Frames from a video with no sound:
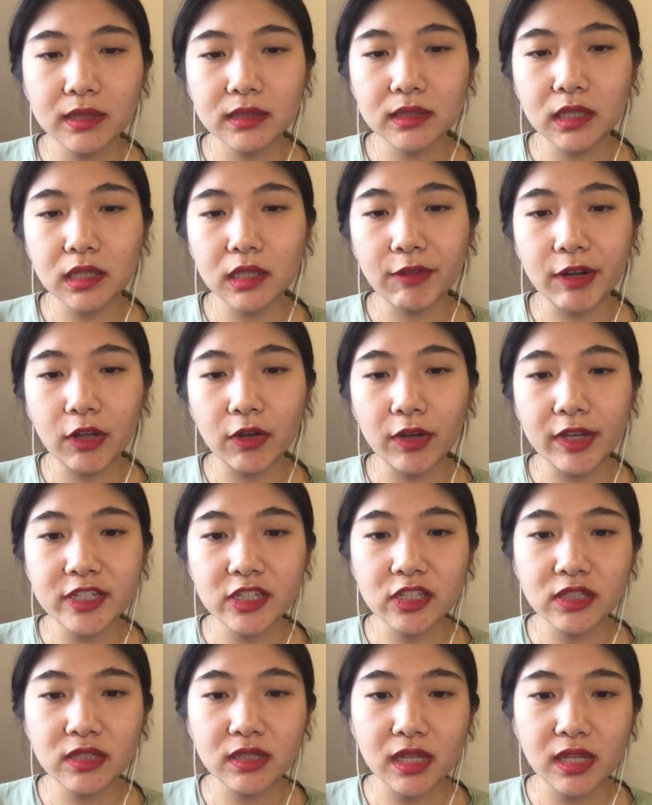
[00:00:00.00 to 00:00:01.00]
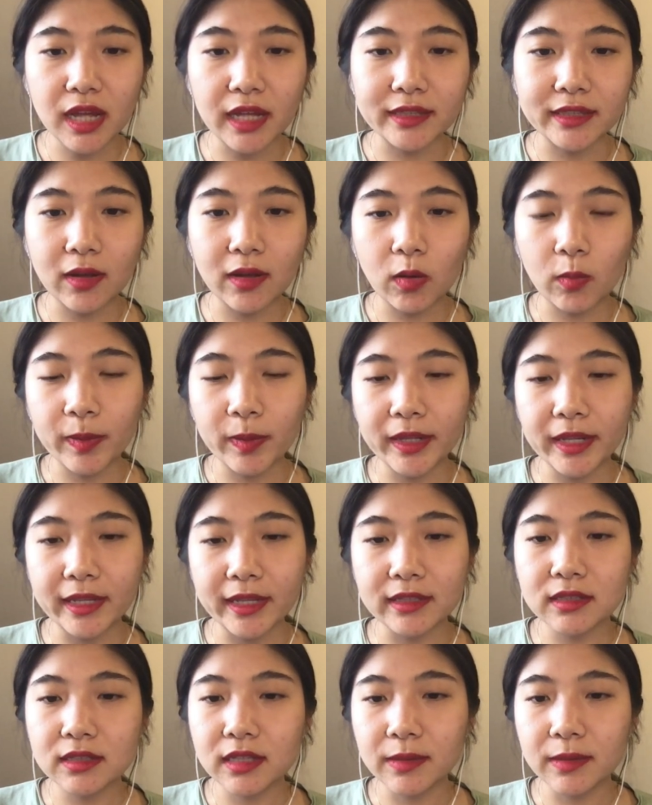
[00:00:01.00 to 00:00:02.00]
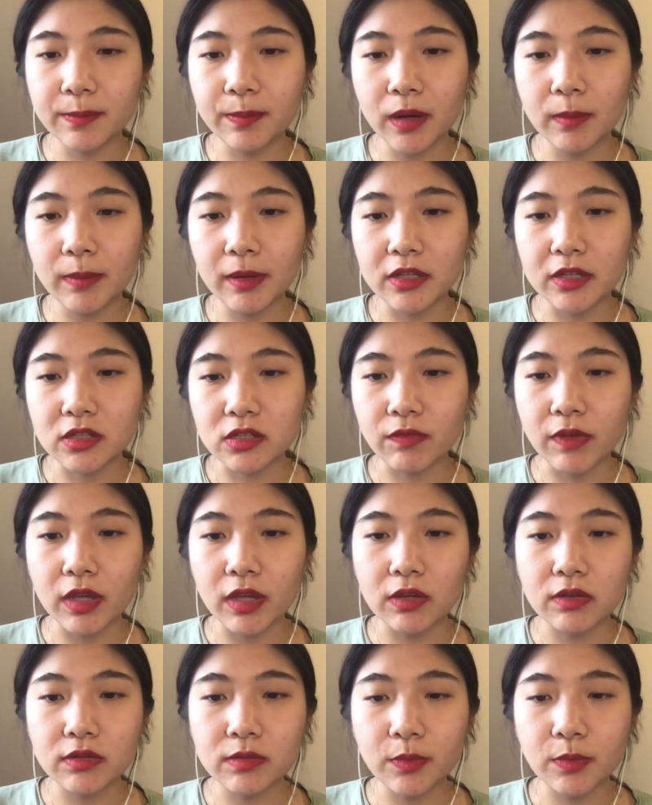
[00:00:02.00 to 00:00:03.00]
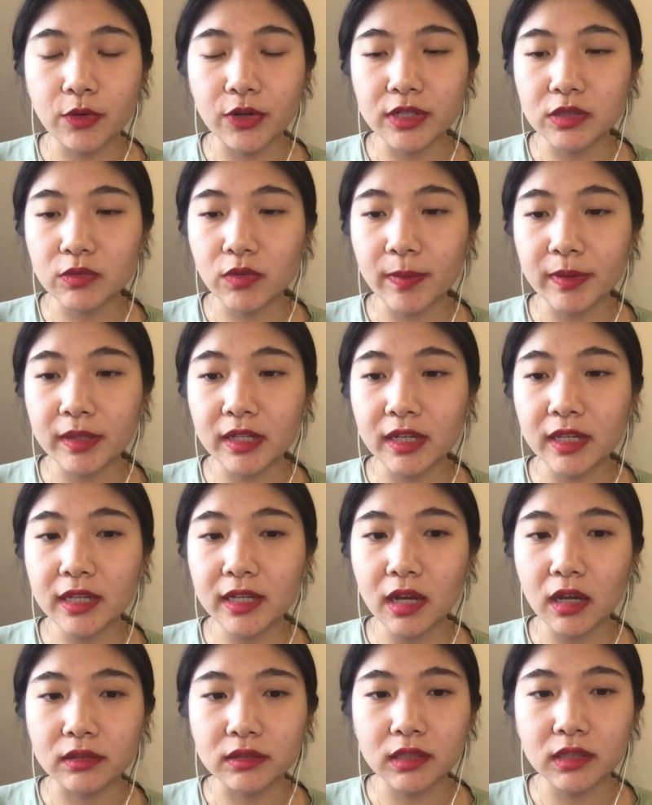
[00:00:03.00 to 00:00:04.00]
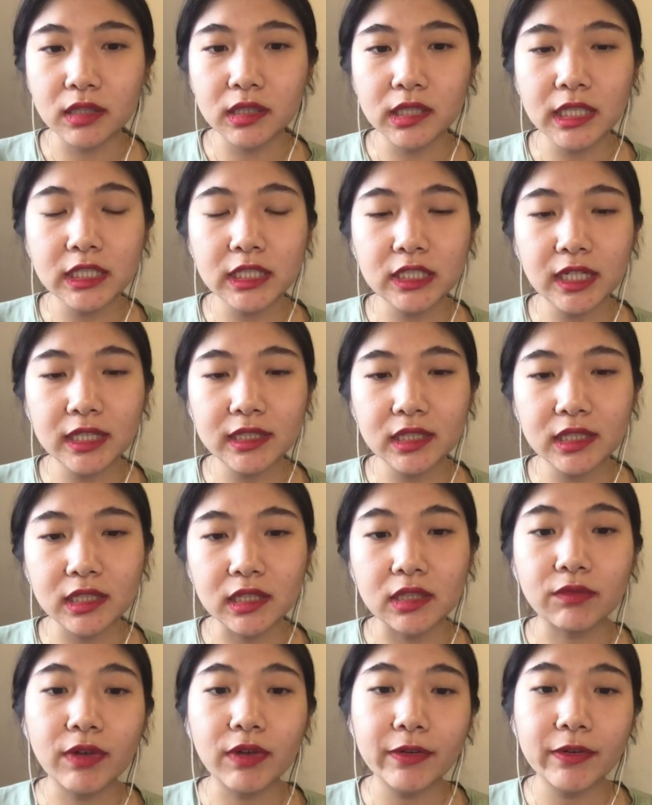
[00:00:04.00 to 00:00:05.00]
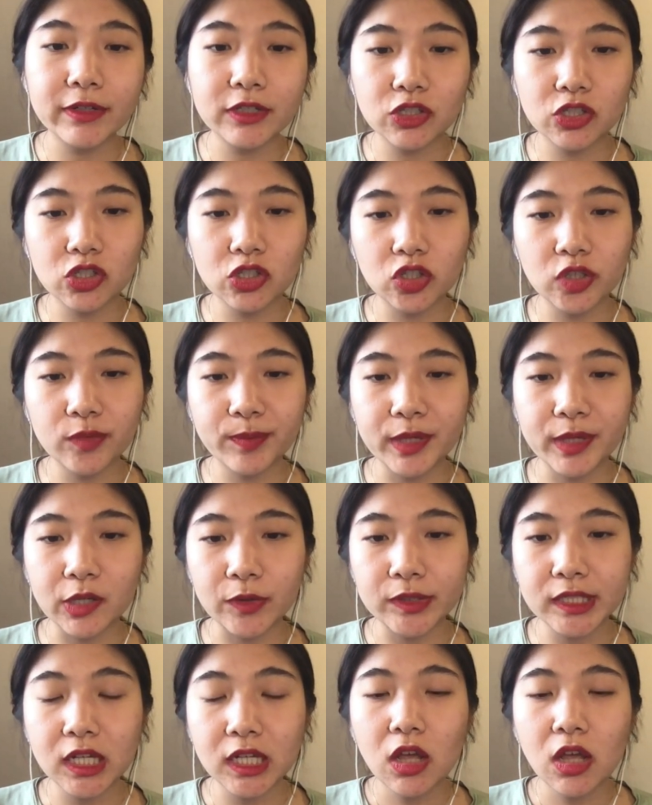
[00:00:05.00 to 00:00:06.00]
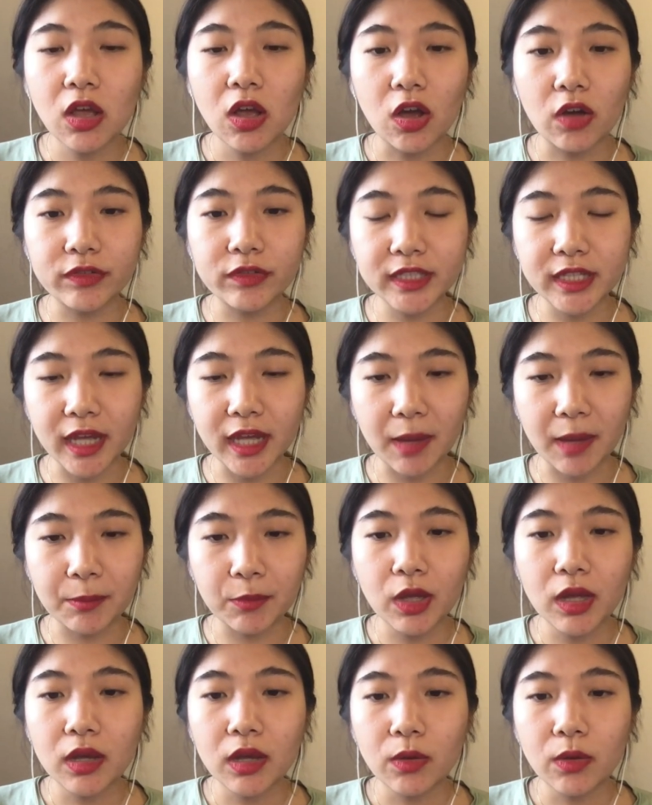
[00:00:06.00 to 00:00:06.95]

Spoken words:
The evaluation and opinions they publish will spread rapidly on the internet in a very short period of time,